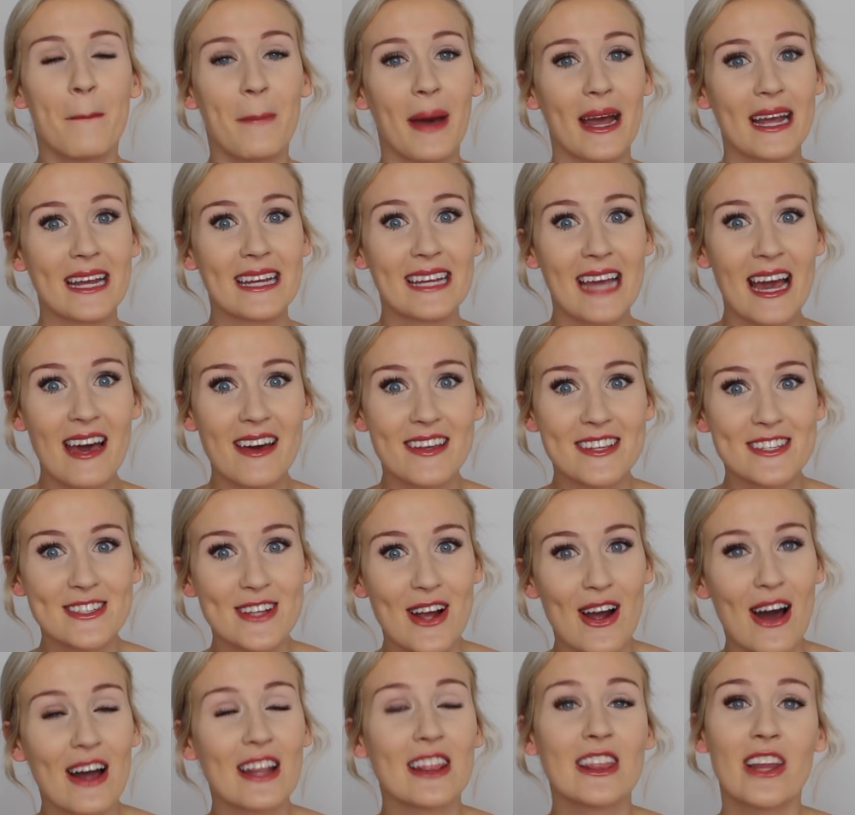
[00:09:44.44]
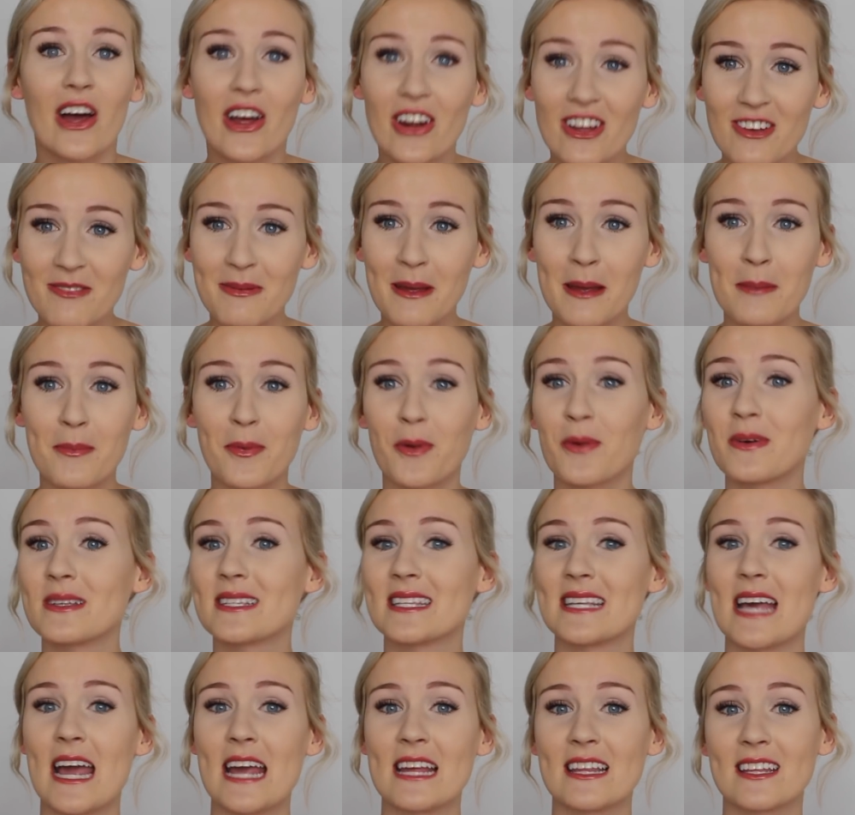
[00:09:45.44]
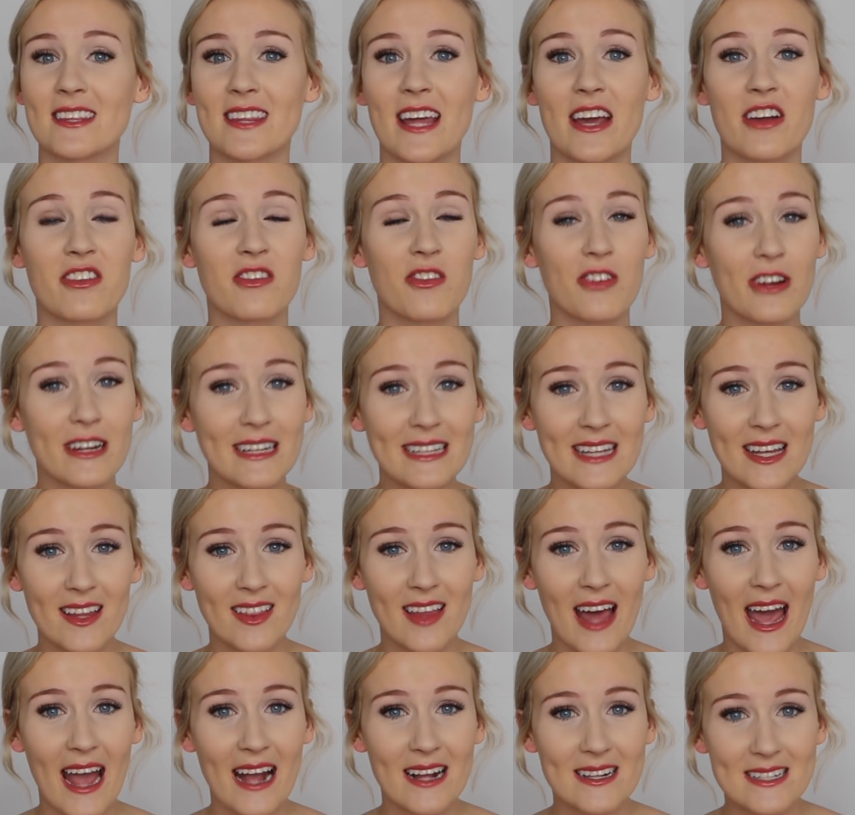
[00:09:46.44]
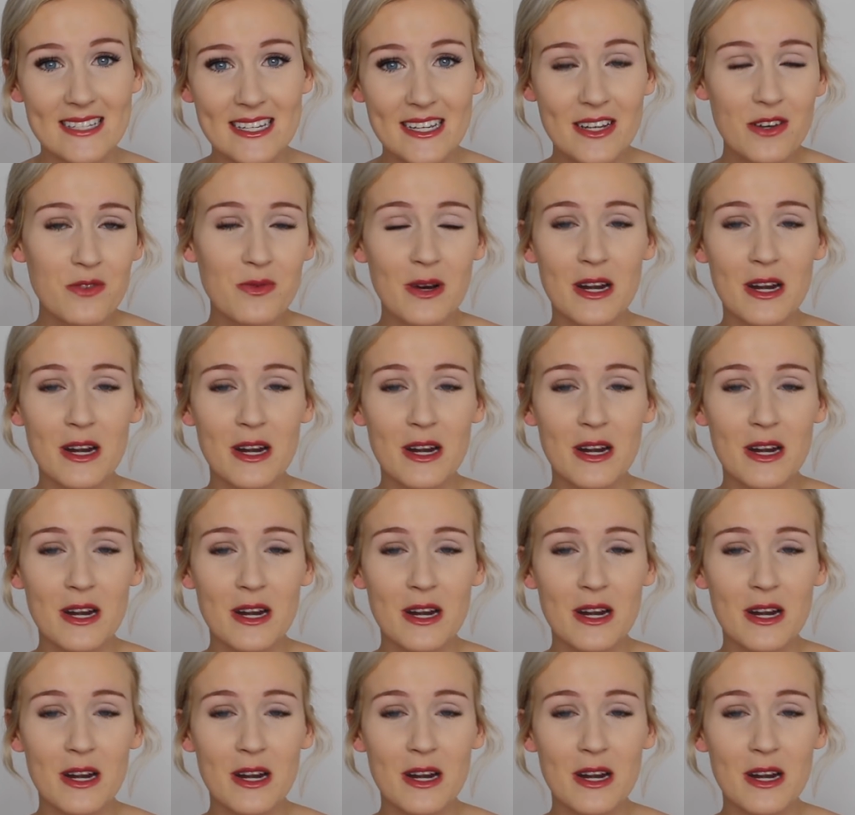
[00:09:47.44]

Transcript: But yeah, so a lot of people were saying that they really liked it.